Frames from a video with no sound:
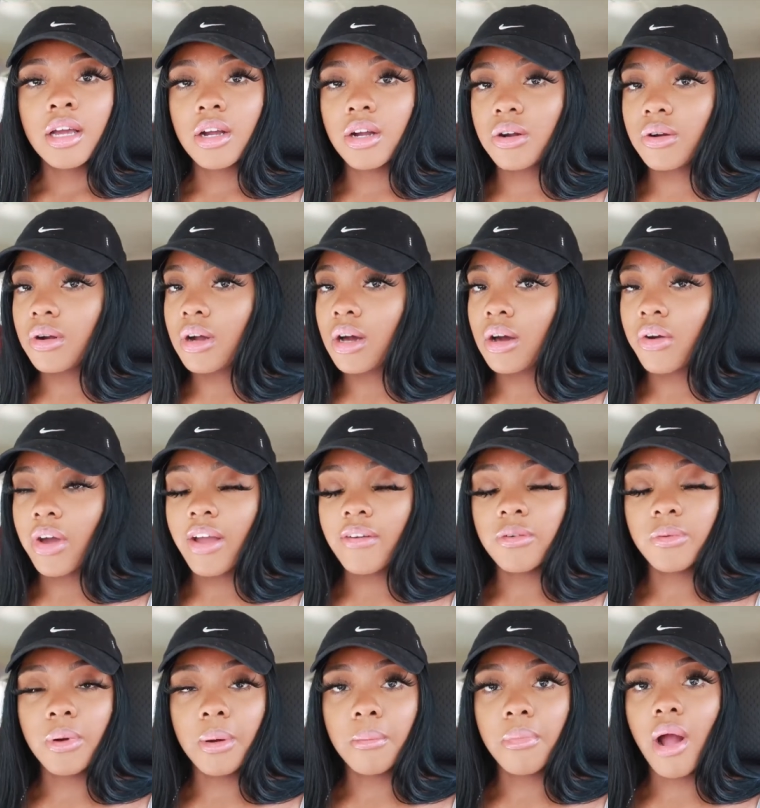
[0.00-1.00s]
grow
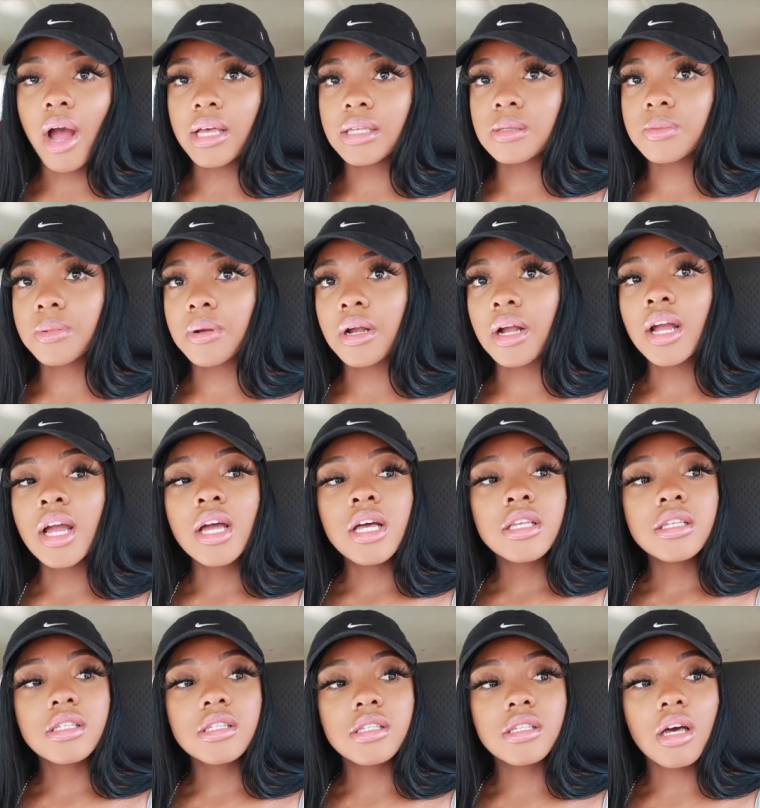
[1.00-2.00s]
everyone prosper
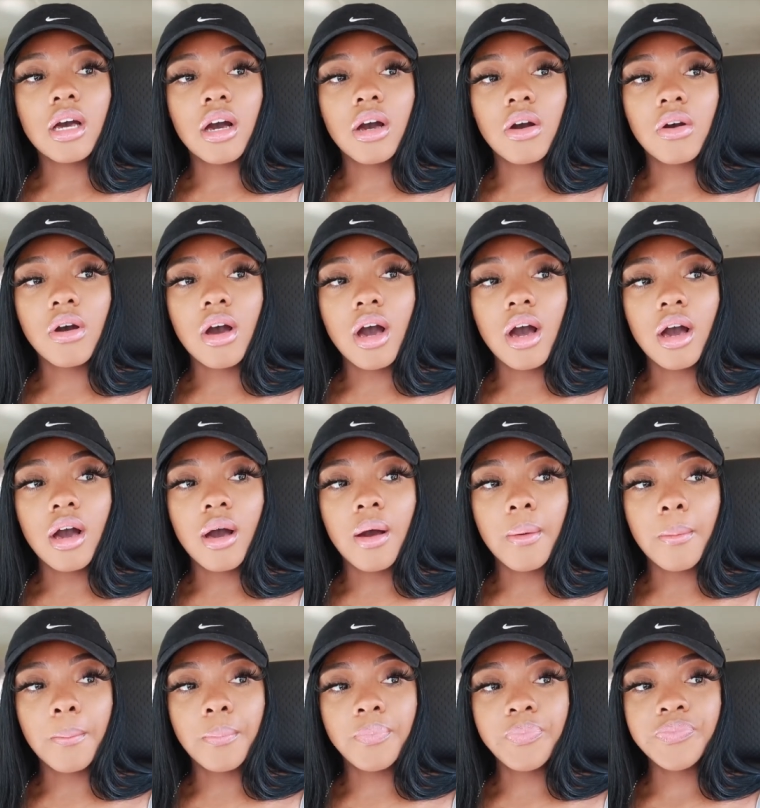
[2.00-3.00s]
so
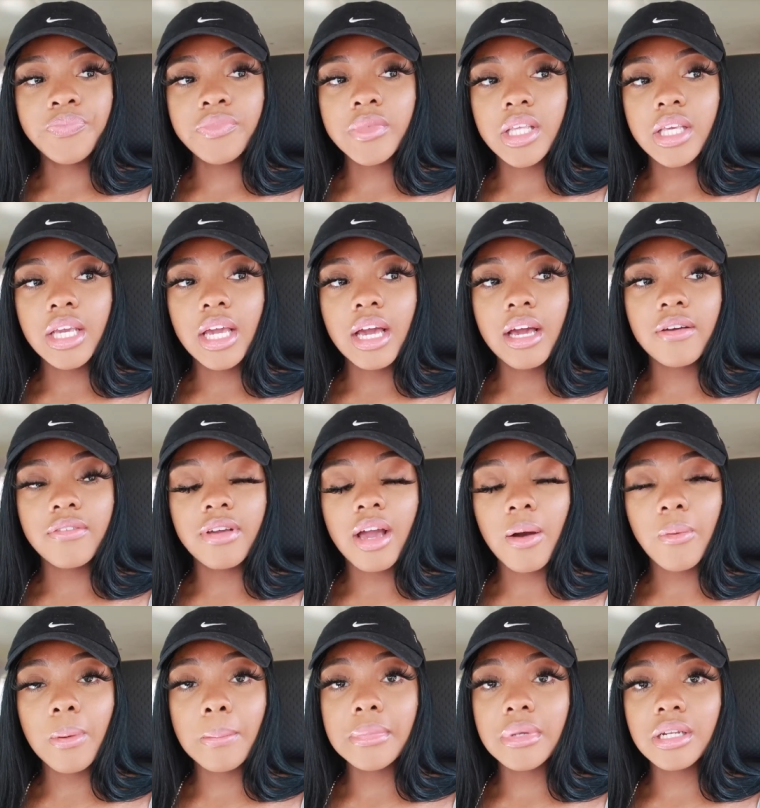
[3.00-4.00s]
um yeah if
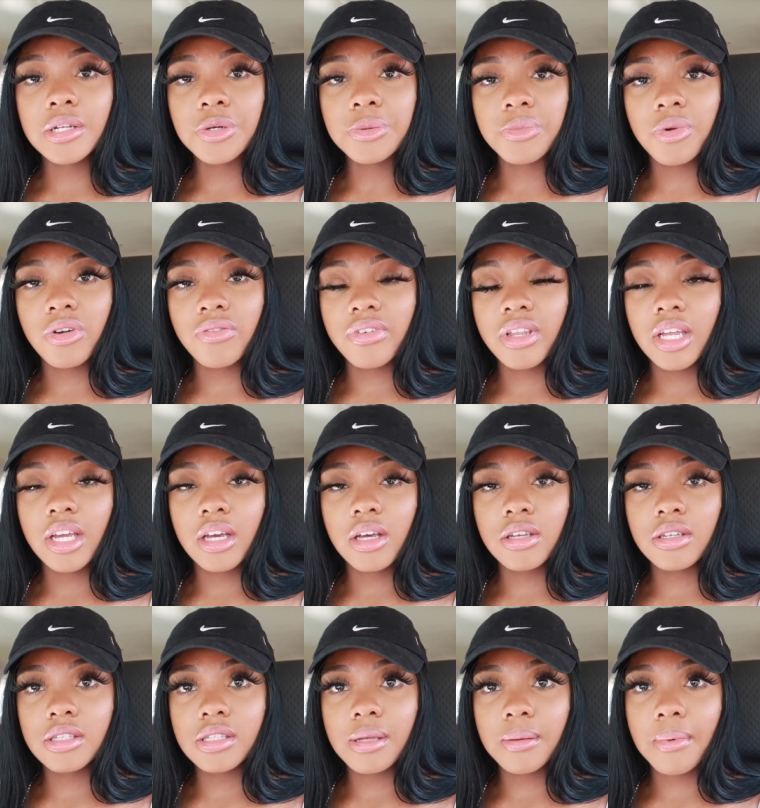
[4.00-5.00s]
y'all want me to do more
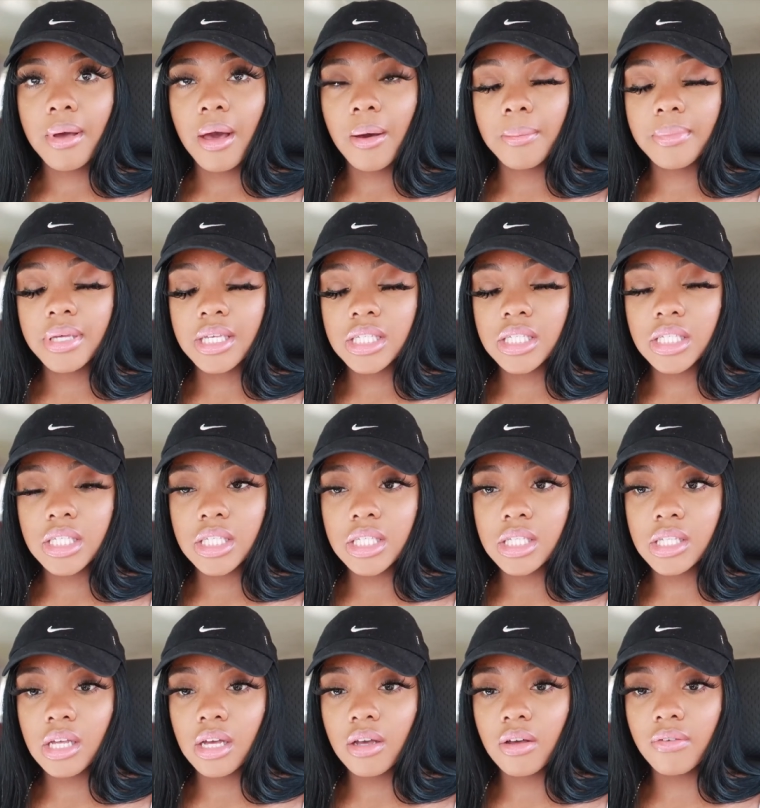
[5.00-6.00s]
videos about business
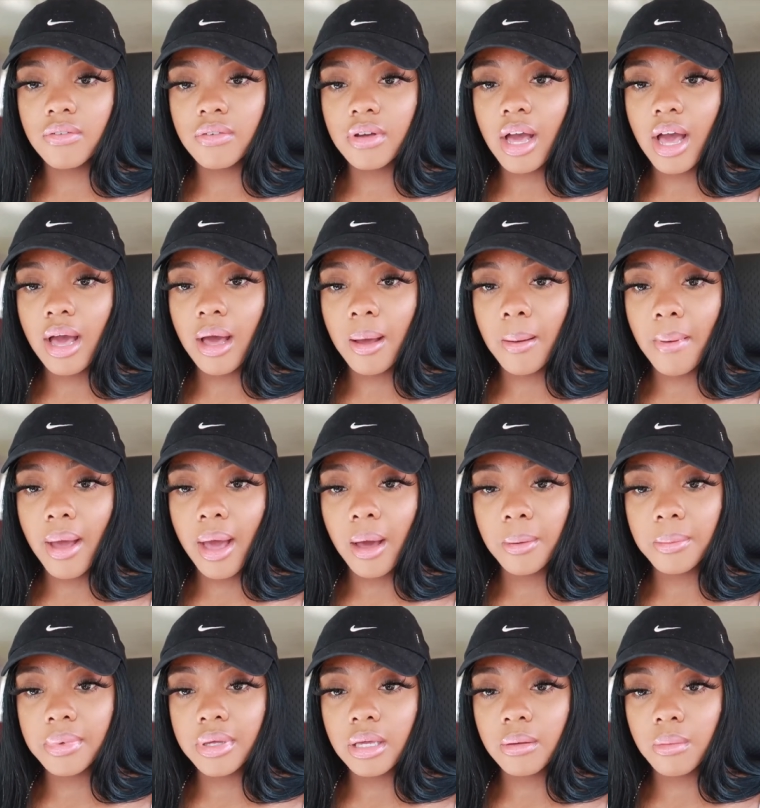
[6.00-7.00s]
stuff um,
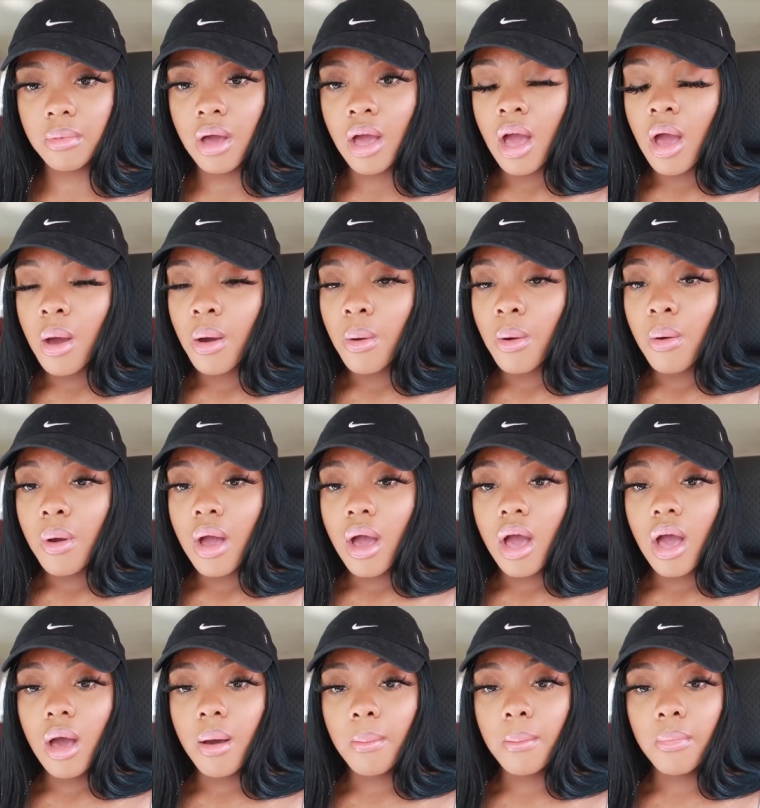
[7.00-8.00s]
i'll be
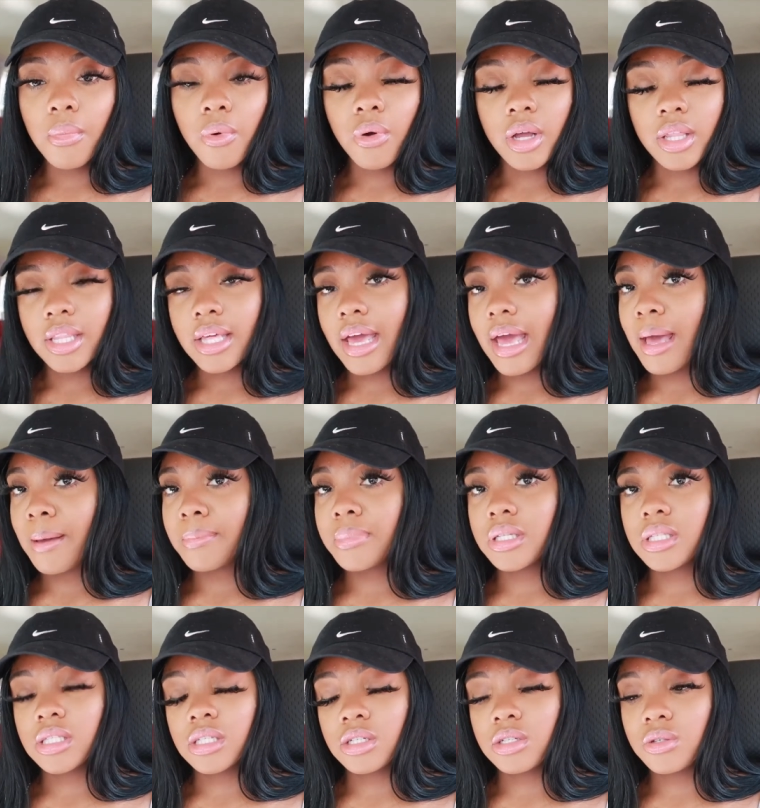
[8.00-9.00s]
more than
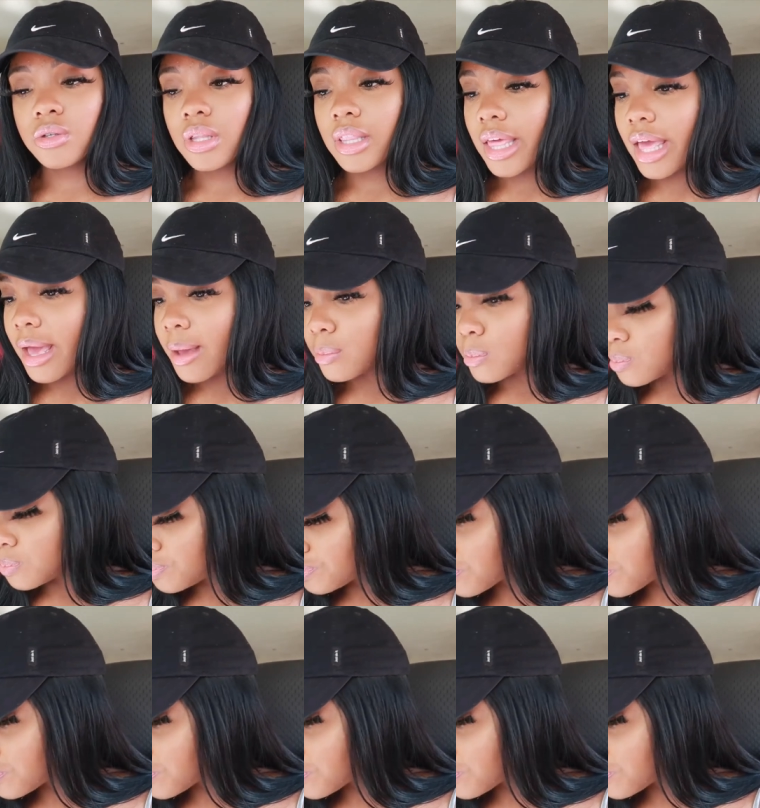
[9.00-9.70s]
happy to do that